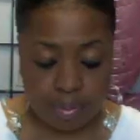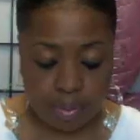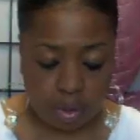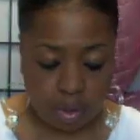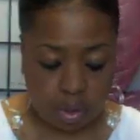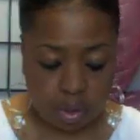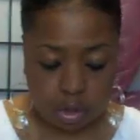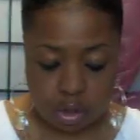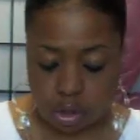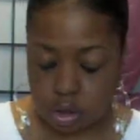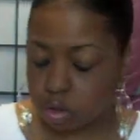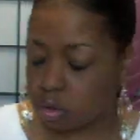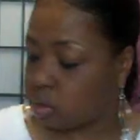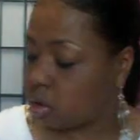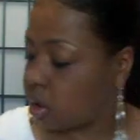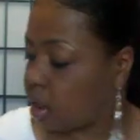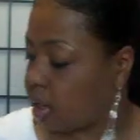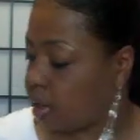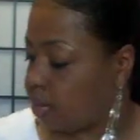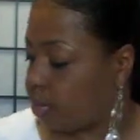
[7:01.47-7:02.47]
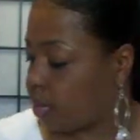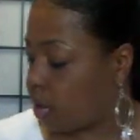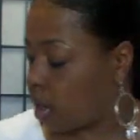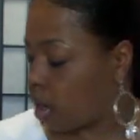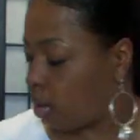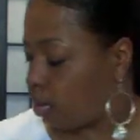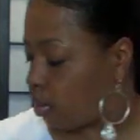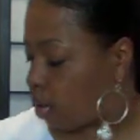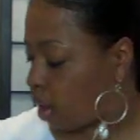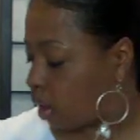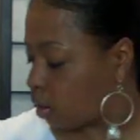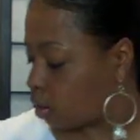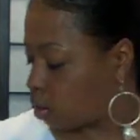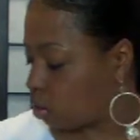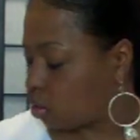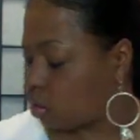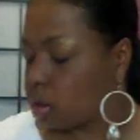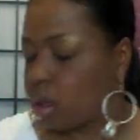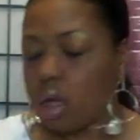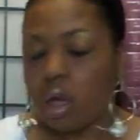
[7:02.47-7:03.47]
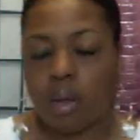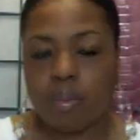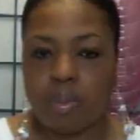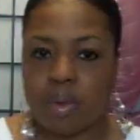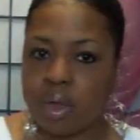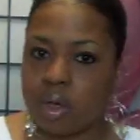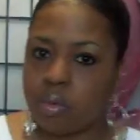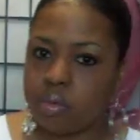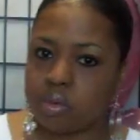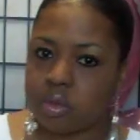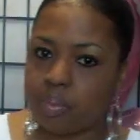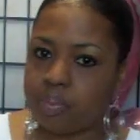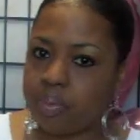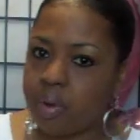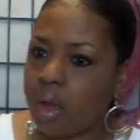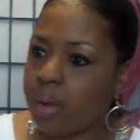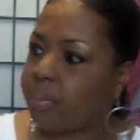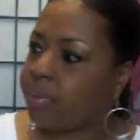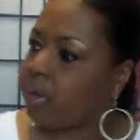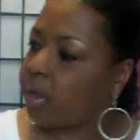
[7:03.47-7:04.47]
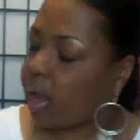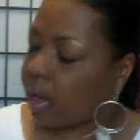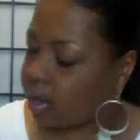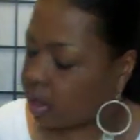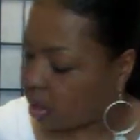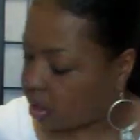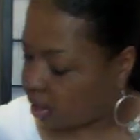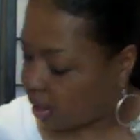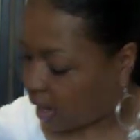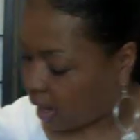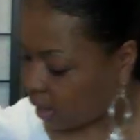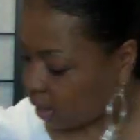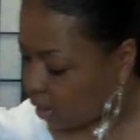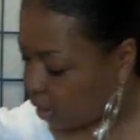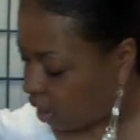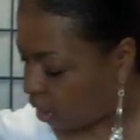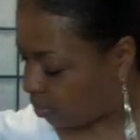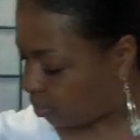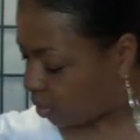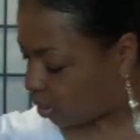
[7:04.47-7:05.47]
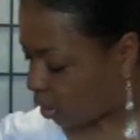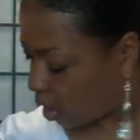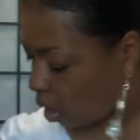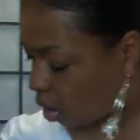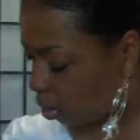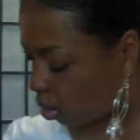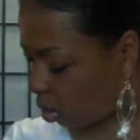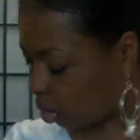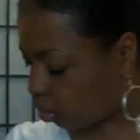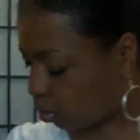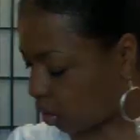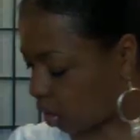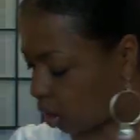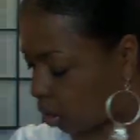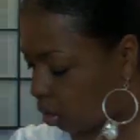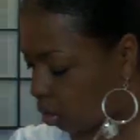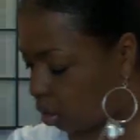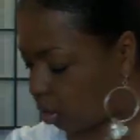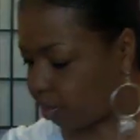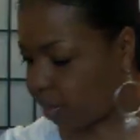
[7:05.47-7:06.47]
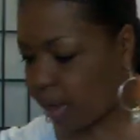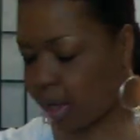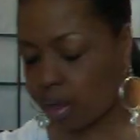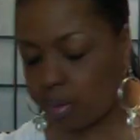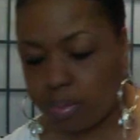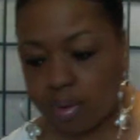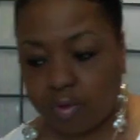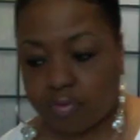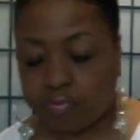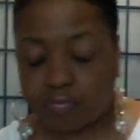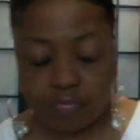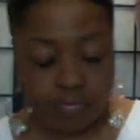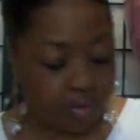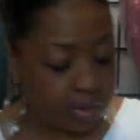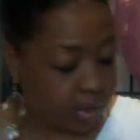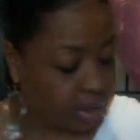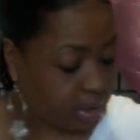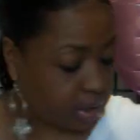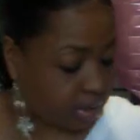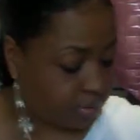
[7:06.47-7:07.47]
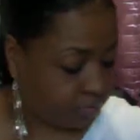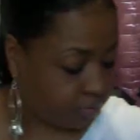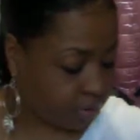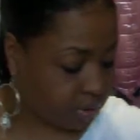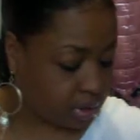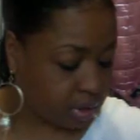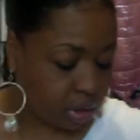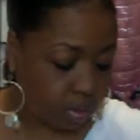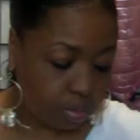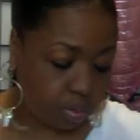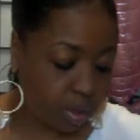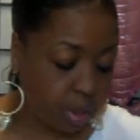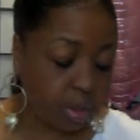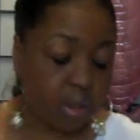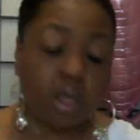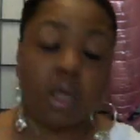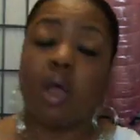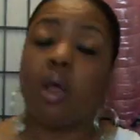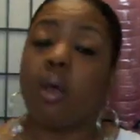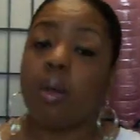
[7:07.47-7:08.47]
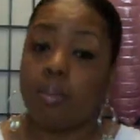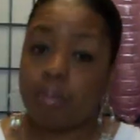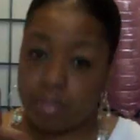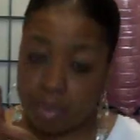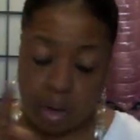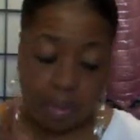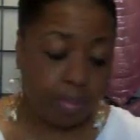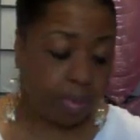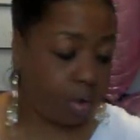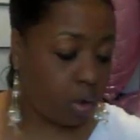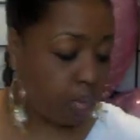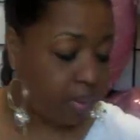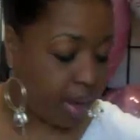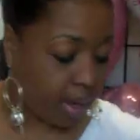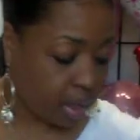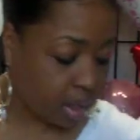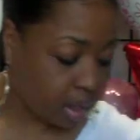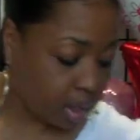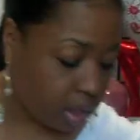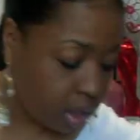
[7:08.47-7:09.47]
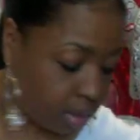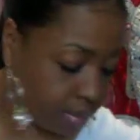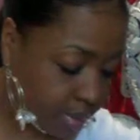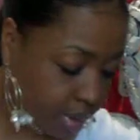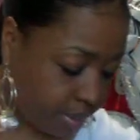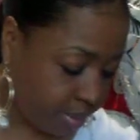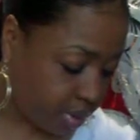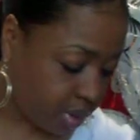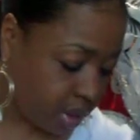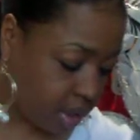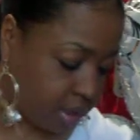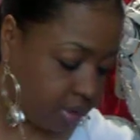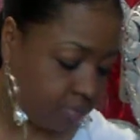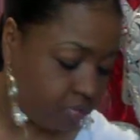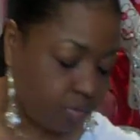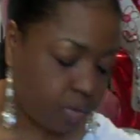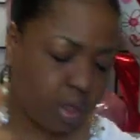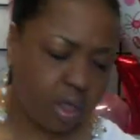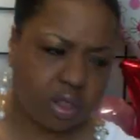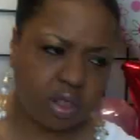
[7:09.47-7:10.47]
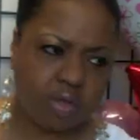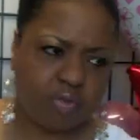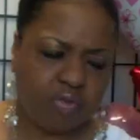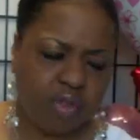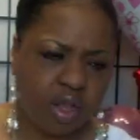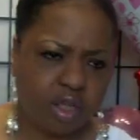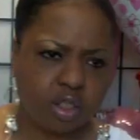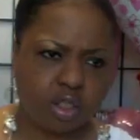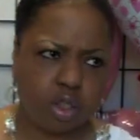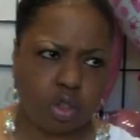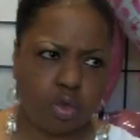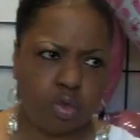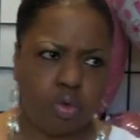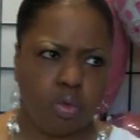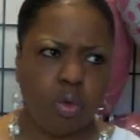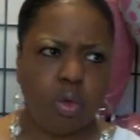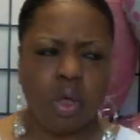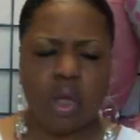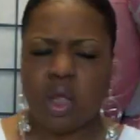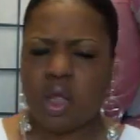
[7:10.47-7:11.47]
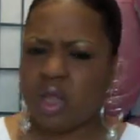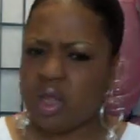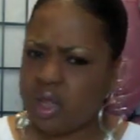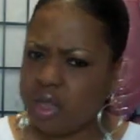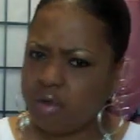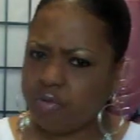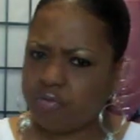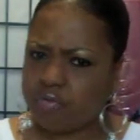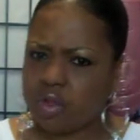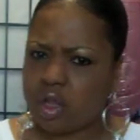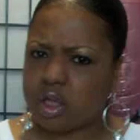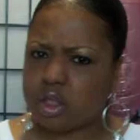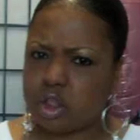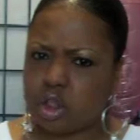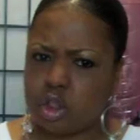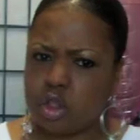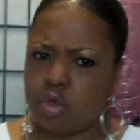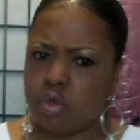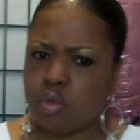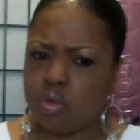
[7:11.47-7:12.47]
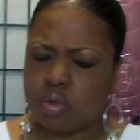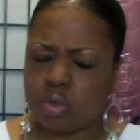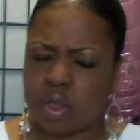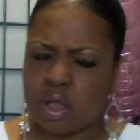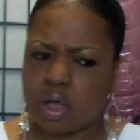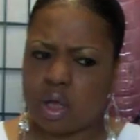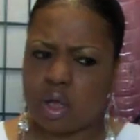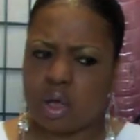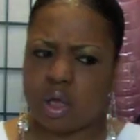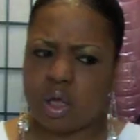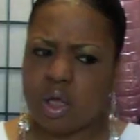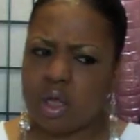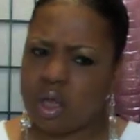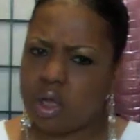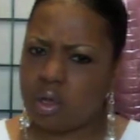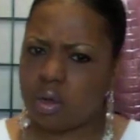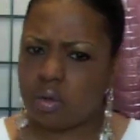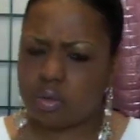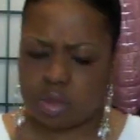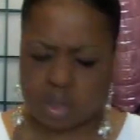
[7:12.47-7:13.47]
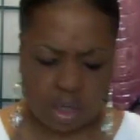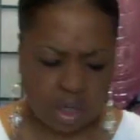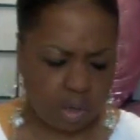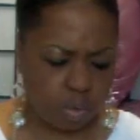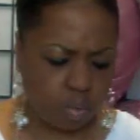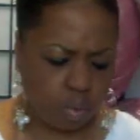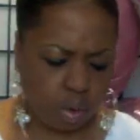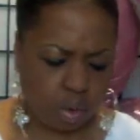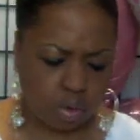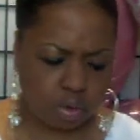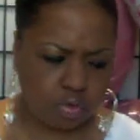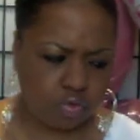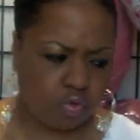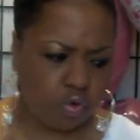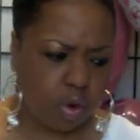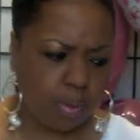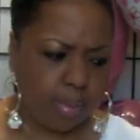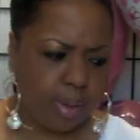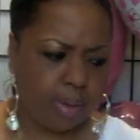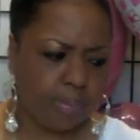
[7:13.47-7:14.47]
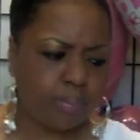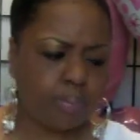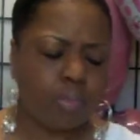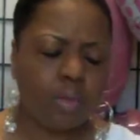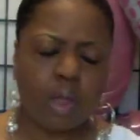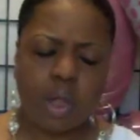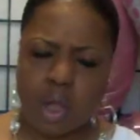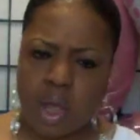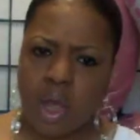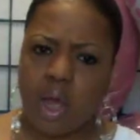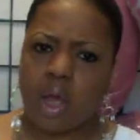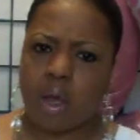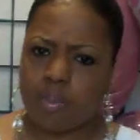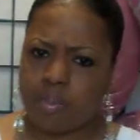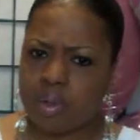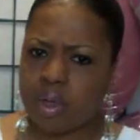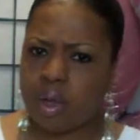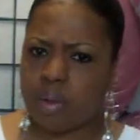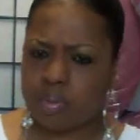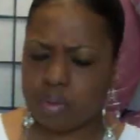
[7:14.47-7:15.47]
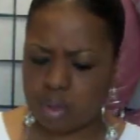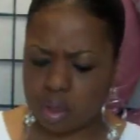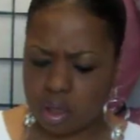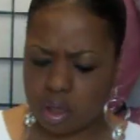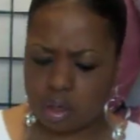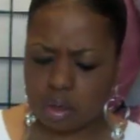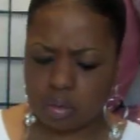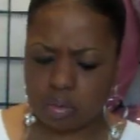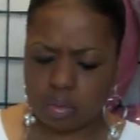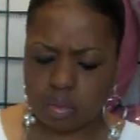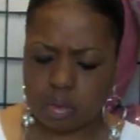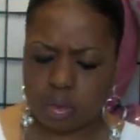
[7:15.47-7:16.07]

pair of shoes at uh, Marshalls, but it was a pump, and I could not keep the doggone thing on the back of my foot for some reason. But I'm gonna go back and get them, I believe, because if that shoe, if that shoe uh, heel thing works for me, I'll be able to get them.